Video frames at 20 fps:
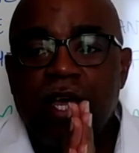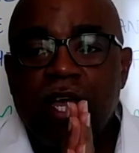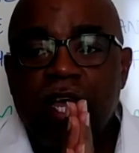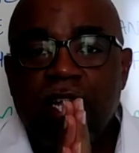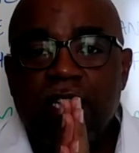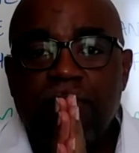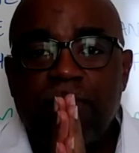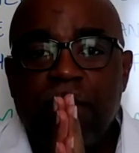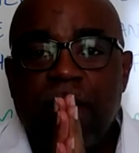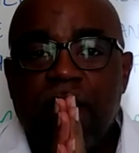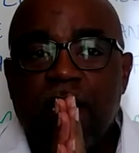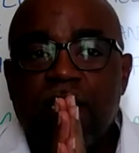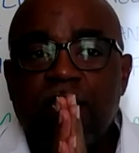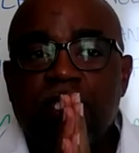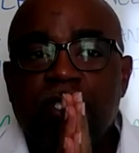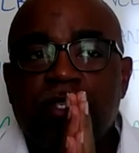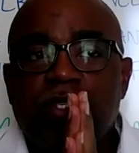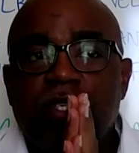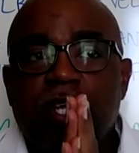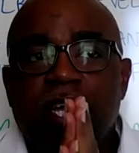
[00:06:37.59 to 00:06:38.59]
Is
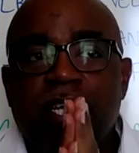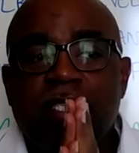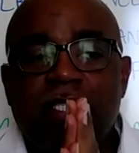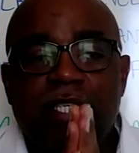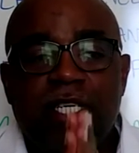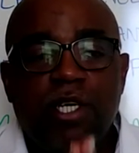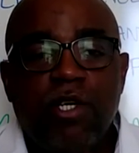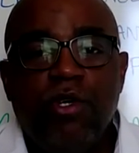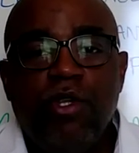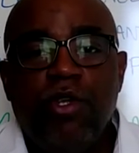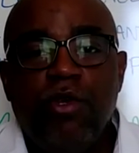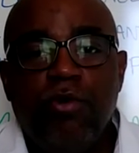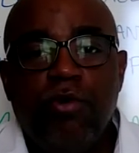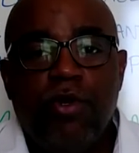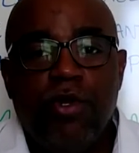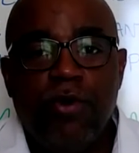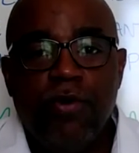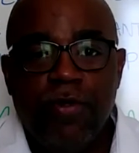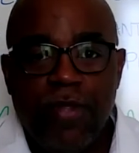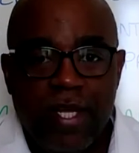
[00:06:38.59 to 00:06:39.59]
because until you
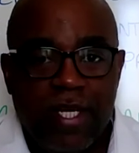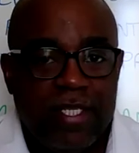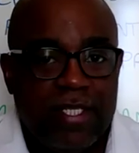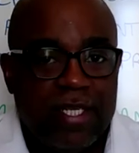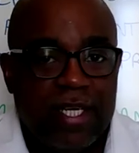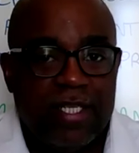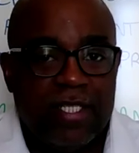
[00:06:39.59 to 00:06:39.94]
do this,